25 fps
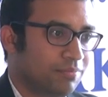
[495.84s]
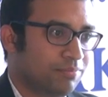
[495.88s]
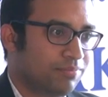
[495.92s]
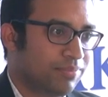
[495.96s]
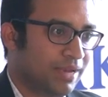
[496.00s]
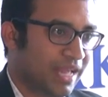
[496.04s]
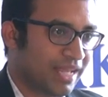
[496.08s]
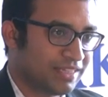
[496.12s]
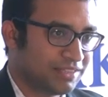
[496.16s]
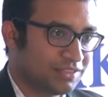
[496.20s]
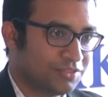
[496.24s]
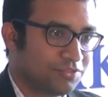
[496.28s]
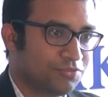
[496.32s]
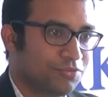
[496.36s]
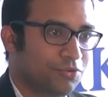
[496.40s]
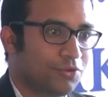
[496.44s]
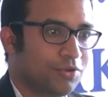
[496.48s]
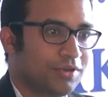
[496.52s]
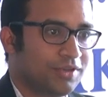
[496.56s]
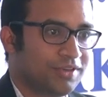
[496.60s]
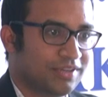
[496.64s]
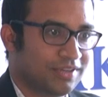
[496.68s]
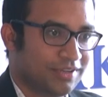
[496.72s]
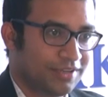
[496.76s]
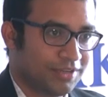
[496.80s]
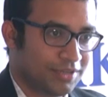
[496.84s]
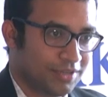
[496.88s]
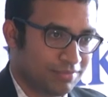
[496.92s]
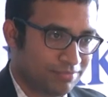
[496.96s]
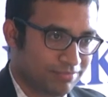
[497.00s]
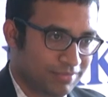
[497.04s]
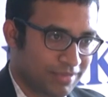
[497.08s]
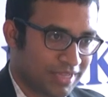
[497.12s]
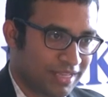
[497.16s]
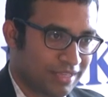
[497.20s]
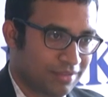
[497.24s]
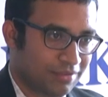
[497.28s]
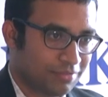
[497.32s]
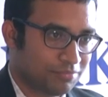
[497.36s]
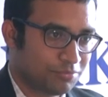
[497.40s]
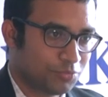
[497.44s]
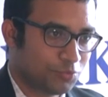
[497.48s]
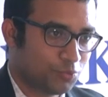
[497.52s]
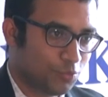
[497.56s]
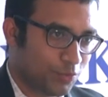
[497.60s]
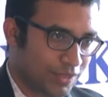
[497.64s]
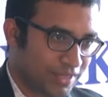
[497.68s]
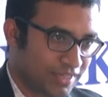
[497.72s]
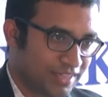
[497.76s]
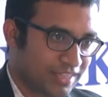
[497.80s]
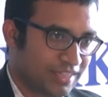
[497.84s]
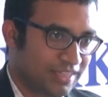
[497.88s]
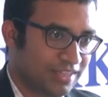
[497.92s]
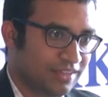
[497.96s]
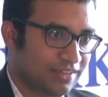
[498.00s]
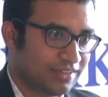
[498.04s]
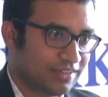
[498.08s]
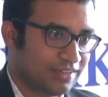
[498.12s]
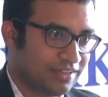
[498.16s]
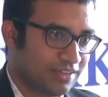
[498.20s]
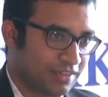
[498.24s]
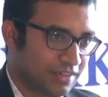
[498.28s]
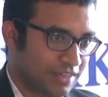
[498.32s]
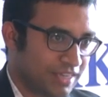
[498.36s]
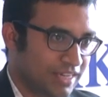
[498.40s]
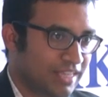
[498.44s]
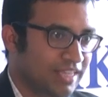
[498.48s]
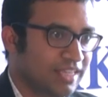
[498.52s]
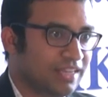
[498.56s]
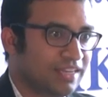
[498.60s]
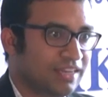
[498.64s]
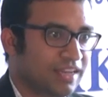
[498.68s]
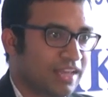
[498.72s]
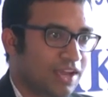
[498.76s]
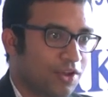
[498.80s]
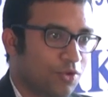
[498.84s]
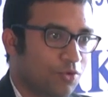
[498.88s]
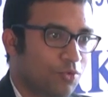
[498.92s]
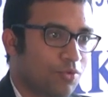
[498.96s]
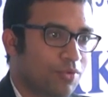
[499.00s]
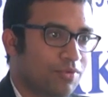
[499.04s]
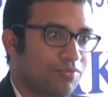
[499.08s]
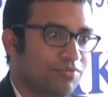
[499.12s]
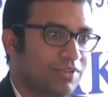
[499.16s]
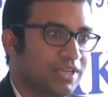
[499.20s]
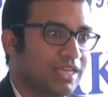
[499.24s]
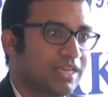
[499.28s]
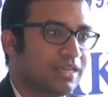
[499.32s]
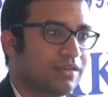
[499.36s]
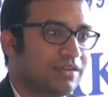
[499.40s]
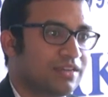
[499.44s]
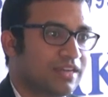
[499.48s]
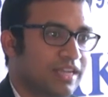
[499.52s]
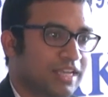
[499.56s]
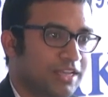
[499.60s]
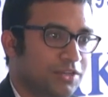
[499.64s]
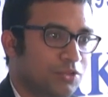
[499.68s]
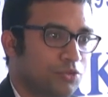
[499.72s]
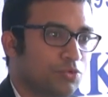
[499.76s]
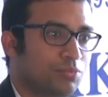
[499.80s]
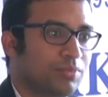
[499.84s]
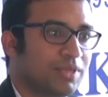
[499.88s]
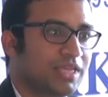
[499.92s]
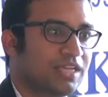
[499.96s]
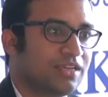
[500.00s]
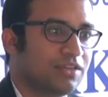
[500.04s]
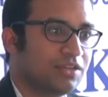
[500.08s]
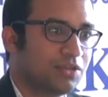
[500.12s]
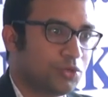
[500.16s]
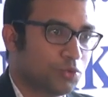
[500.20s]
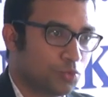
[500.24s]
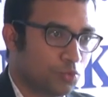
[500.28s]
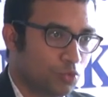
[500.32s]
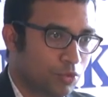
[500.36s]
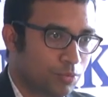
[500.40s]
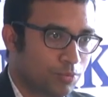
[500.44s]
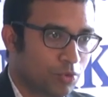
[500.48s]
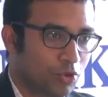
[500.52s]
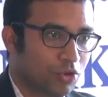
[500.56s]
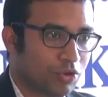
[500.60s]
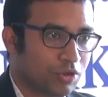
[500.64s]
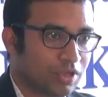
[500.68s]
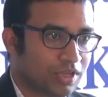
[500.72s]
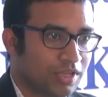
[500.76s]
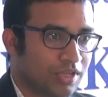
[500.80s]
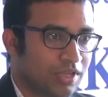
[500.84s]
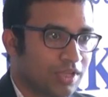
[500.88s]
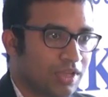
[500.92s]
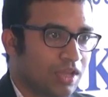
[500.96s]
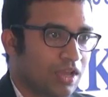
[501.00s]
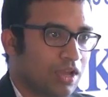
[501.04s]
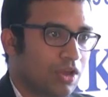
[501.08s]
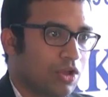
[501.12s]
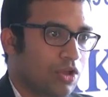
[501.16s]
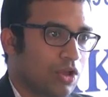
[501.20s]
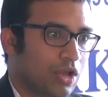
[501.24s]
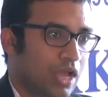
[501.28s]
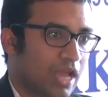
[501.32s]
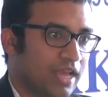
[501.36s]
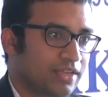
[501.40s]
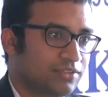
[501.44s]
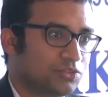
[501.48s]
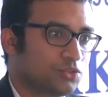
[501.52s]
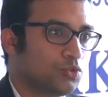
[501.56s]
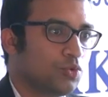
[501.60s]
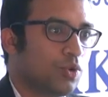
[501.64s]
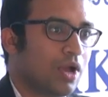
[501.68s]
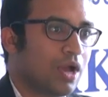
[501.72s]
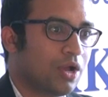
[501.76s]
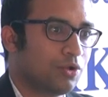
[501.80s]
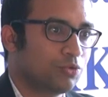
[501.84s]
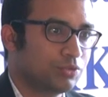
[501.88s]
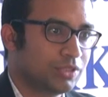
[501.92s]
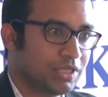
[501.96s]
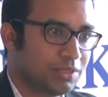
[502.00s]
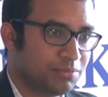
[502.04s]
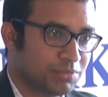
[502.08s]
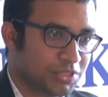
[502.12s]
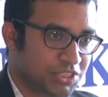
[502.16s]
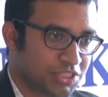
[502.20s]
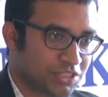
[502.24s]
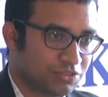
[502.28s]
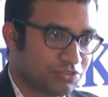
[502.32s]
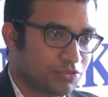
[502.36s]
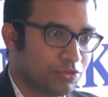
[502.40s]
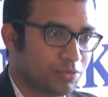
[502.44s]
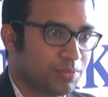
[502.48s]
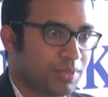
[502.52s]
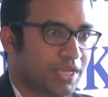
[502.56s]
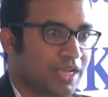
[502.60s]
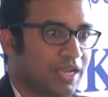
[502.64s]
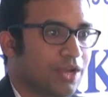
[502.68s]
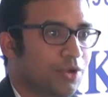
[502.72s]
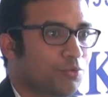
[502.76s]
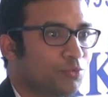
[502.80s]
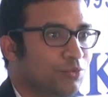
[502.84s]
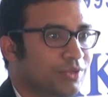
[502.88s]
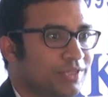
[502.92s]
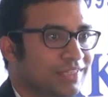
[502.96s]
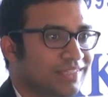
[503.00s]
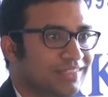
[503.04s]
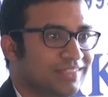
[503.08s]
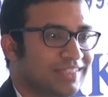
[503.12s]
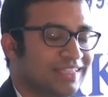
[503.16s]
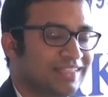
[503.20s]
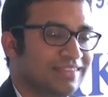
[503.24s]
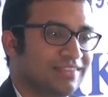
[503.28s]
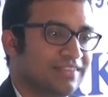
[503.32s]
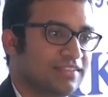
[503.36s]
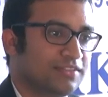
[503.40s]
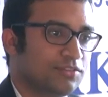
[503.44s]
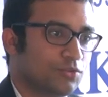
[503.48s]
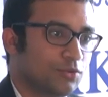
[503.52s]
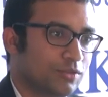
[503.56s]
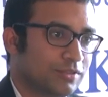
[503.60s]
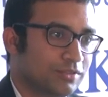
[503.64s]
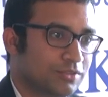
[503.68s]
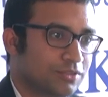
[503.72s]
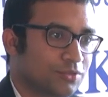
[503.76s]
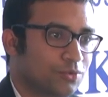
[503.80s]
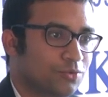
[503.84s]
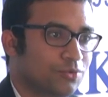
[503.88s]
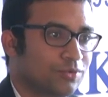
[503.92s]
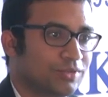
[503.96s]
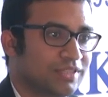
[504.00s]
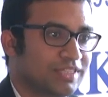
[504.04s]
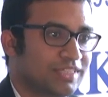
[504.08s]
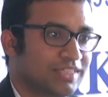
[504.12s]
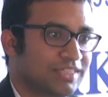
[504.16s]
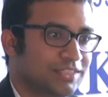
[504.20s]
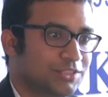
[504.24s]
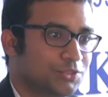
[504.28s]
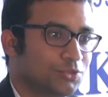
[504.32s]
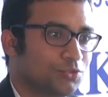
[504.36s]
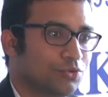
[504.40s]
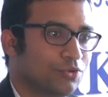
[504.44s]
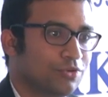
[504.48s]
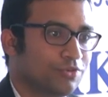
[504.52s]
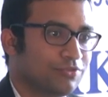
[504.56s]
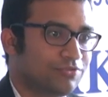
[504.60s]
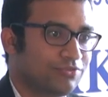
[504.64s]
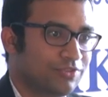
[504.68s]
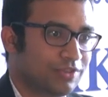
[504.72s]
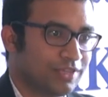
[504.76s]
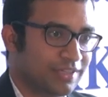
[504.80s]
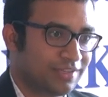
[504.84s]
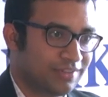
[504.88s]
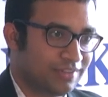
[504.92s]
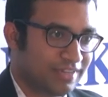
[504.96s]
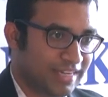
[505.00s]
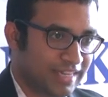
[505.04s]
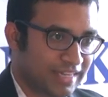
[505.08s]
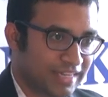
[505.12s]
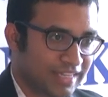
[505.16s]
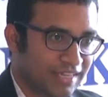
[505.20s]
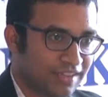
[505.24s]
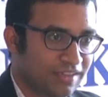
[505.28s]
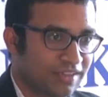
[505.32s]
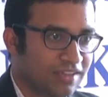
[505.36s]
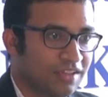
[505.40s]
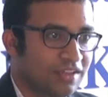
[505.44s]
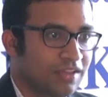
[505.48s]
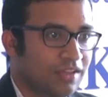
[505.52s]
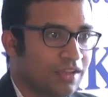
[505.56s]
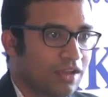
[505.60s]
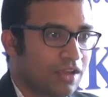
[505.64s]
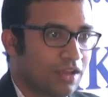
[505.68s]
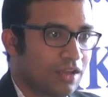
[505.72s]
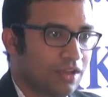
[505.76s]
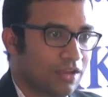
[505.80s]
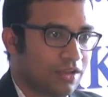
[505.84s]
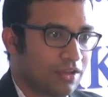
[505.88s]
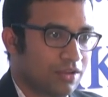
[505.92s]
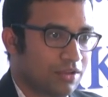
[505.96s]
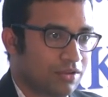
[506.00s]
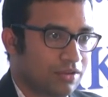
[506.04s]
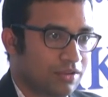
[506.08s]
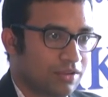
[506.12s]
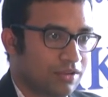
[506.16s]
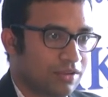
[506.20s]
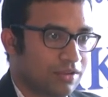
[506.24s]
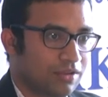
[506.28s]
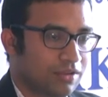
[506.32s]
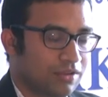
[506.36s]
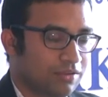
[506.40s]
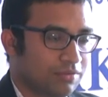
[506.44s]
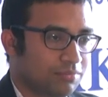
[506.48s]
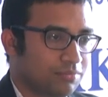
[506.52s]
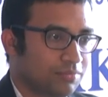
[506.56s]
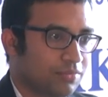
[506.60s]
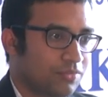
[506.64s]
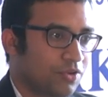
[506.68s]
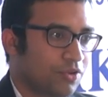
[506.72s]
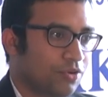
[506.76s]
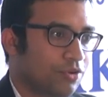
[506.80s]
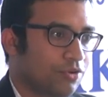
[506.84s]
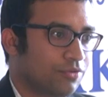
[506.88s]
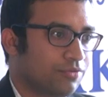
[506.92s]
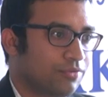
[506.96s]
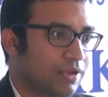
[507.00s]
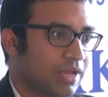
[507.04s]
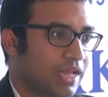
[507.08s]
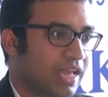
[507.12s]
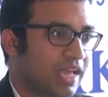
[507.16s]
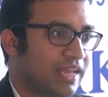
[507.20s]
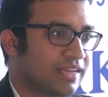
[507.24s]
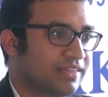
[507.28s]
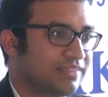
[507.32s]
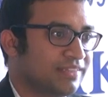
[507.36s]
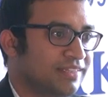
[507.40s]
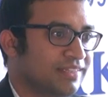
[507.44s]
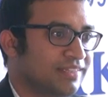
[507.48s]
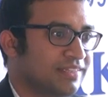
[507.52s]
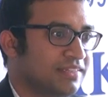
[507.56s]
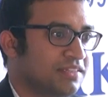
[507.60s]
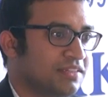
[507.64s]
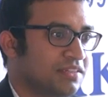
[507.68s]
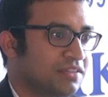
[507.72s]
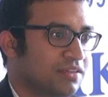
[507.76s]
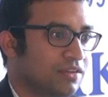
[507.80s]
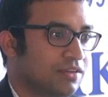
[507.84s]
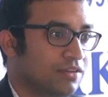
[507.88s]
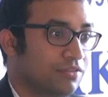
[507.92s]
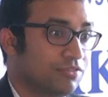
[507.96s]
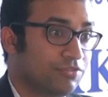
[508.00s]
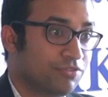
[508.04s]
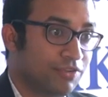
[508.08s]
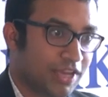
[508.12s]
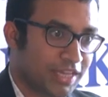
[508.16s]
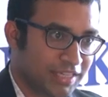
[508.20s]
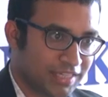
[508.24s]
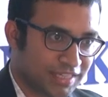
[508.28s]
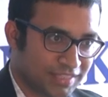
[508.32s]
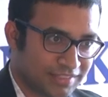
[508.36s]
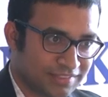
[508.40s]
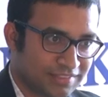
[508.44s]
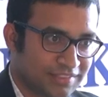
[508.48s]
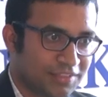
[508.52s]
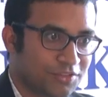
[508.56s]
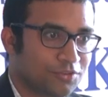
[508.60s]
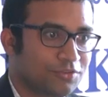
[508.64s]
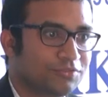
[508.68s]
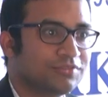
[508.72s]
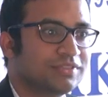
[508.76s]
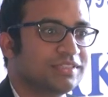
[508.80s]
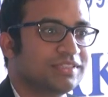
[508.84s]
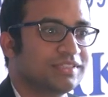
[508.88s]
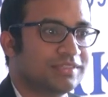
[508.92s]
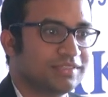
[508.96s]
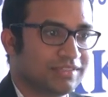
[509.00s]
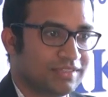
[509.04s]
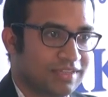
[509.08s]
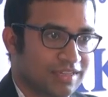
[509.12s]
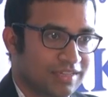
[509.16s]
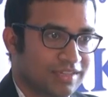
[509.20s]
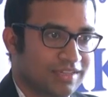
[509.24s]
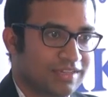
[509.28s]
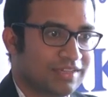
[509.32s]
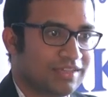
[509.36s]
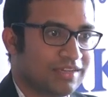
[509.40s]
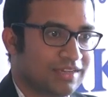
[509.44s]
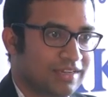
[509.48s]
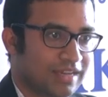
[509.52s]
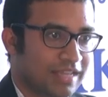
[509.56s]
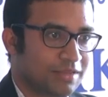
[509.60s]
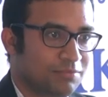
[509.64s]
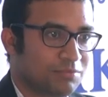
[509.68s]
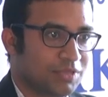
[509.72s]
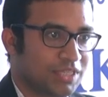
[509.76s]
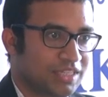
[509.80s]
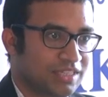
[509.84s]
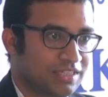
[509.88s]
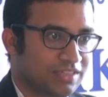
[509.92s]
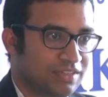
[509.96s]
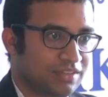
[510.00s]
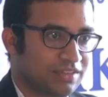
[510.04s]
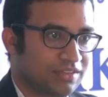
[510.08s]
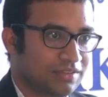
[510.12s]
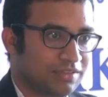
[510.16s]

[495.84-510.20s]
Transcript: plans for 2030, and now we are trying to make a rule book as to how the emissions will be counted. Then there's also the issue of trading and then financing of the climate.